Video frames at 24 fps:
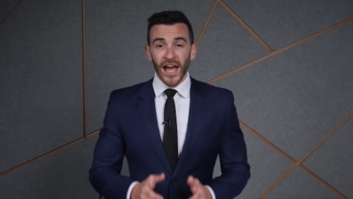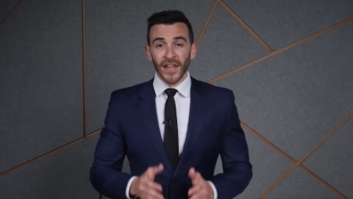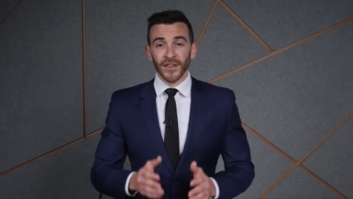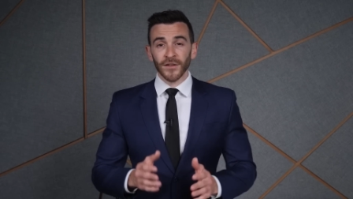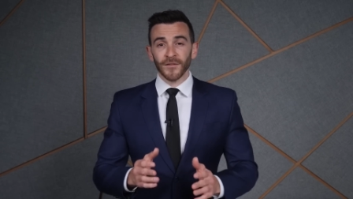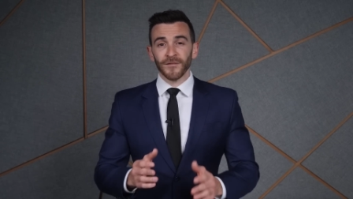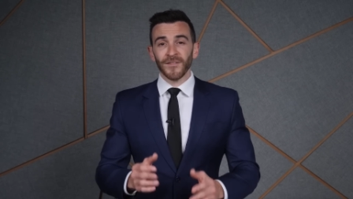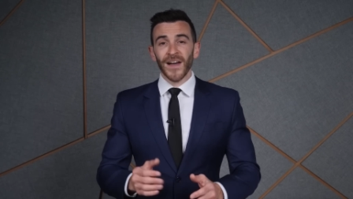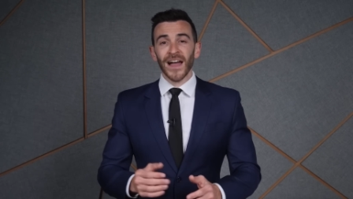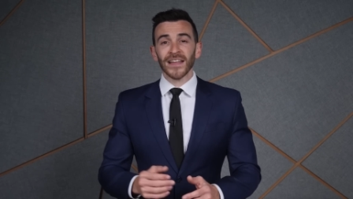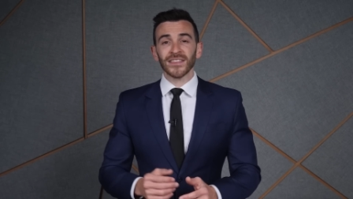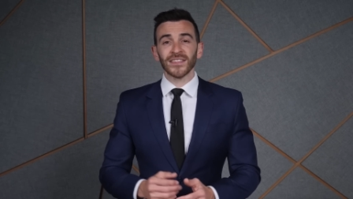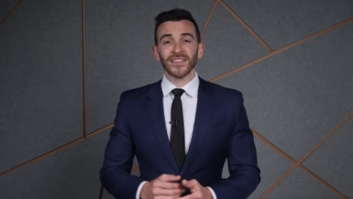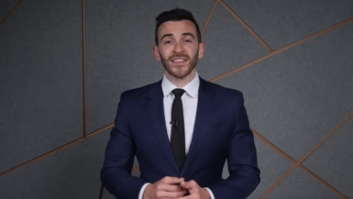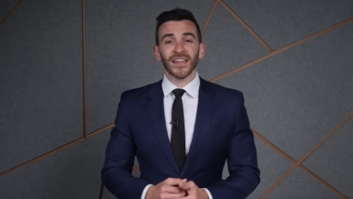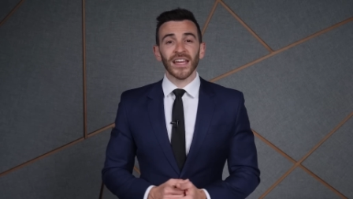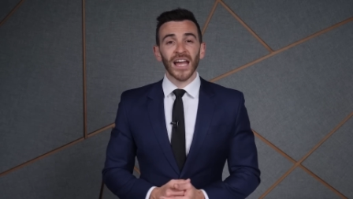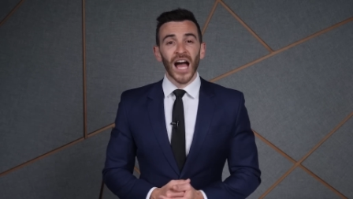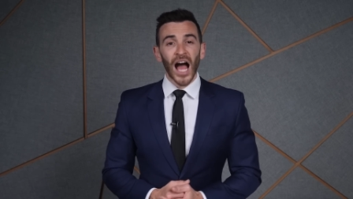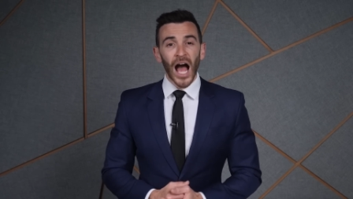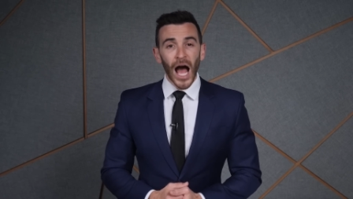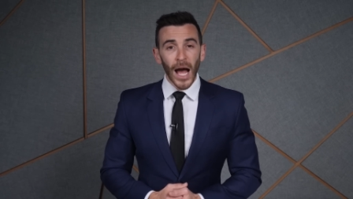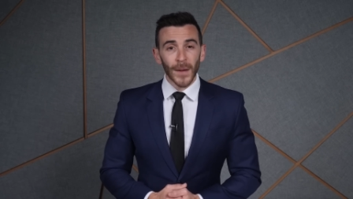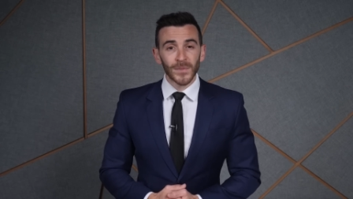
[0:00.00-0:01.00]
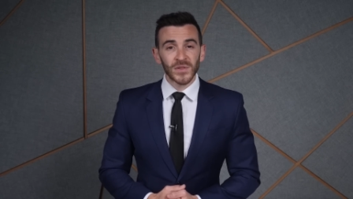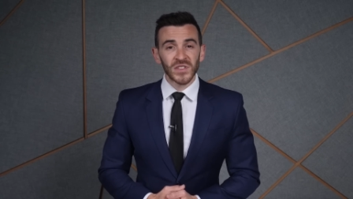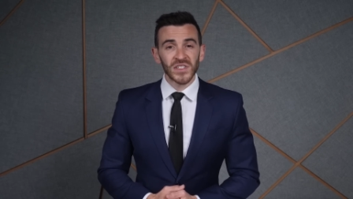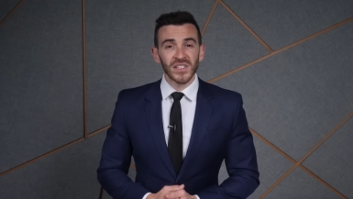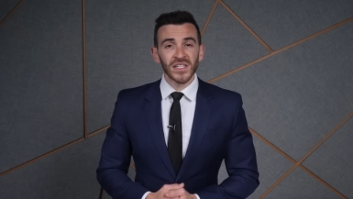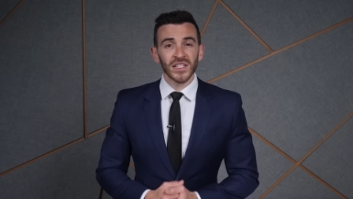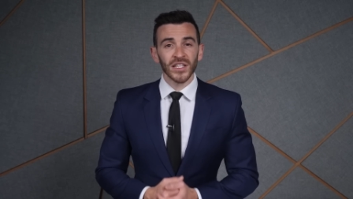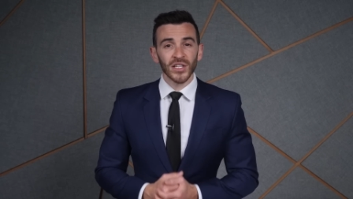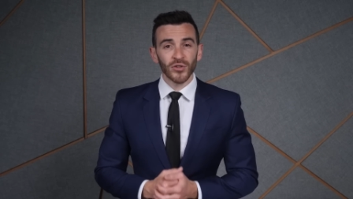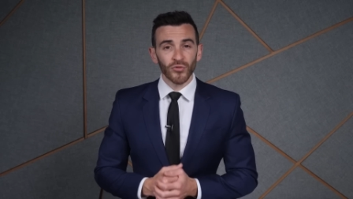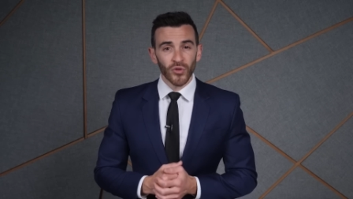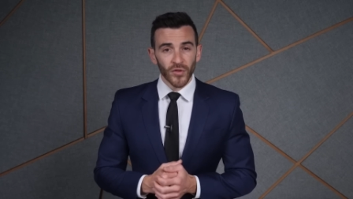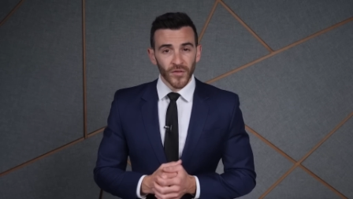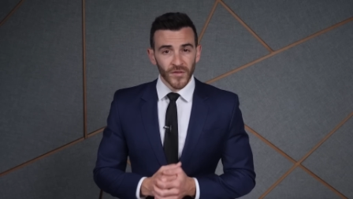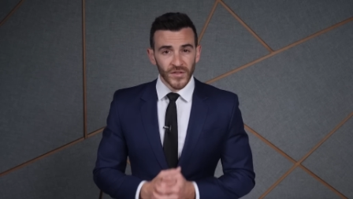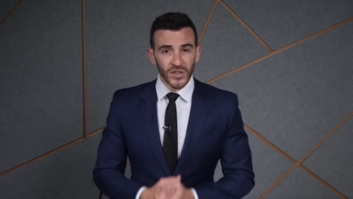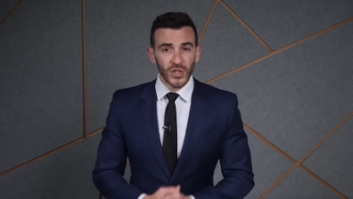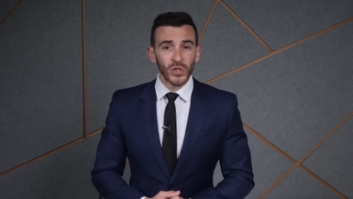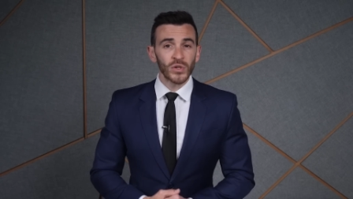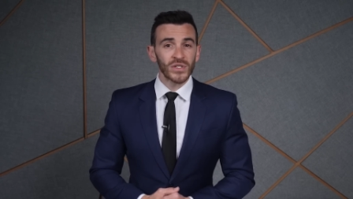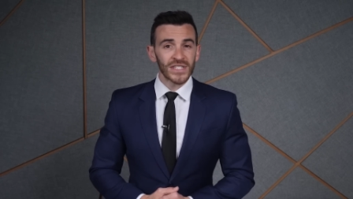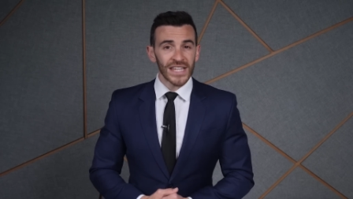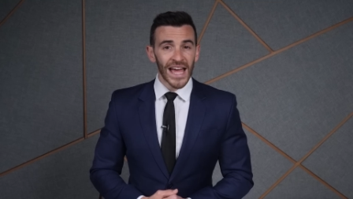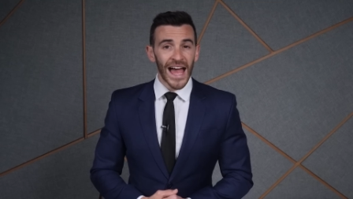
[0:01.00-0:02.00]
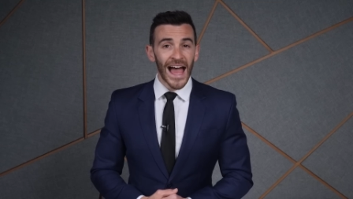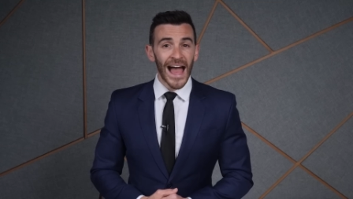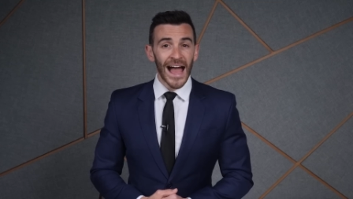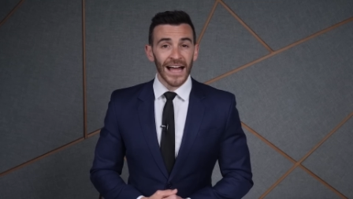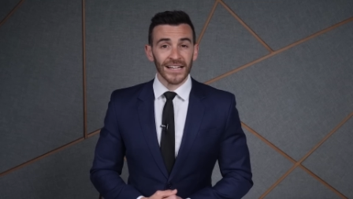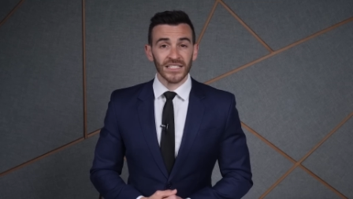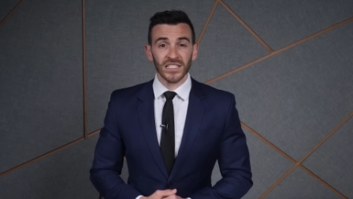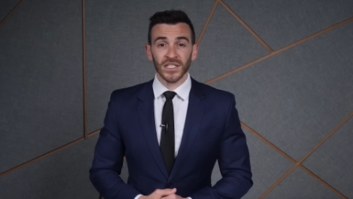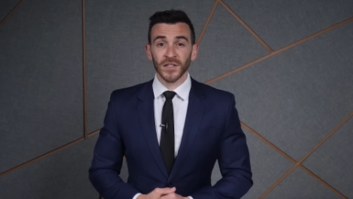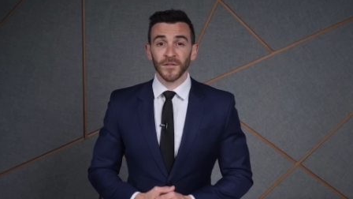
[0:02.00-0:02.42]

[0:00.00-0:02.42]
and the fact that they obstinately refuse to act